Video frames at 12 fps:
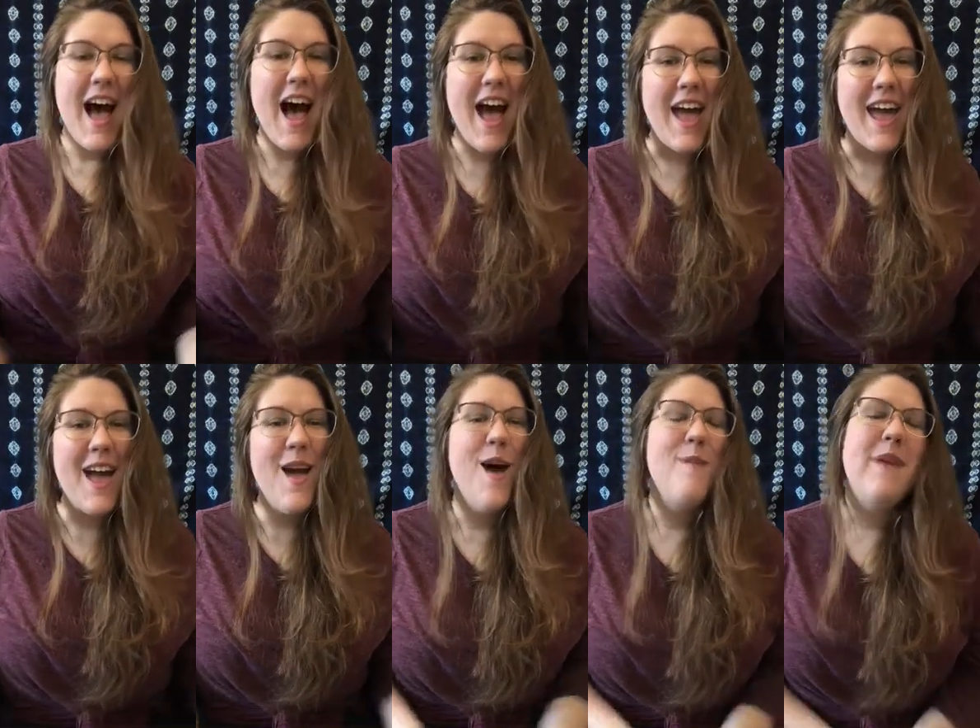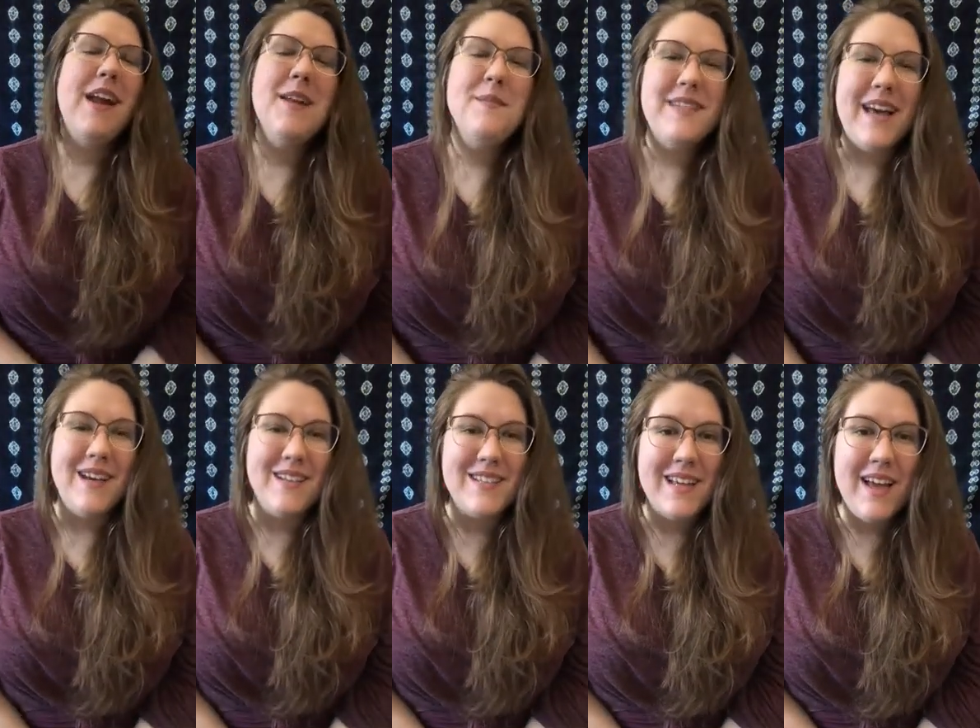Hi, my name's
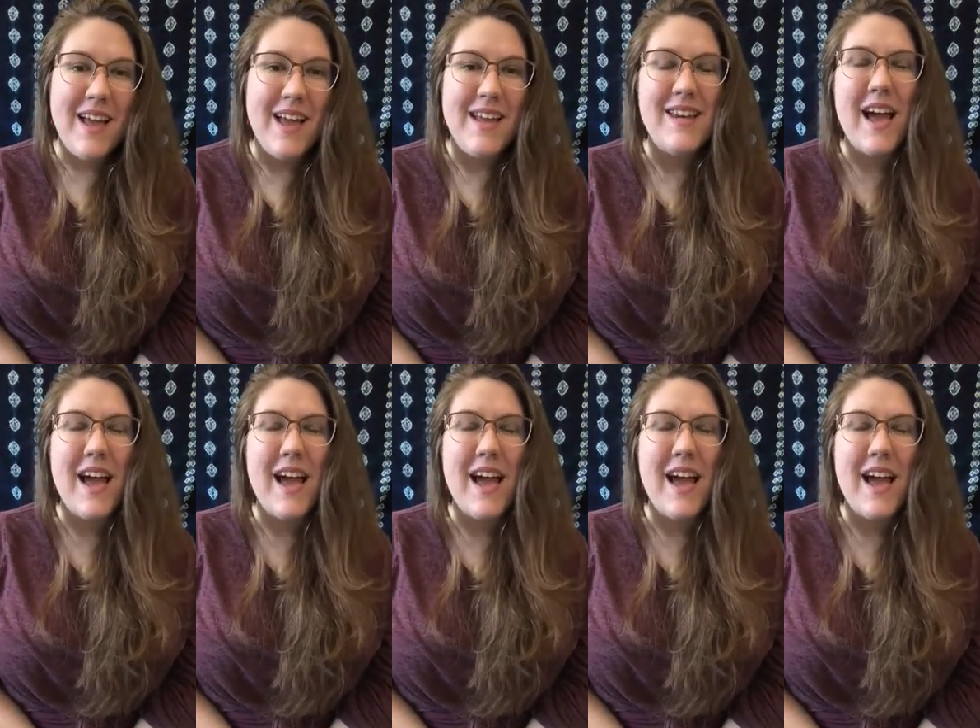Elsa and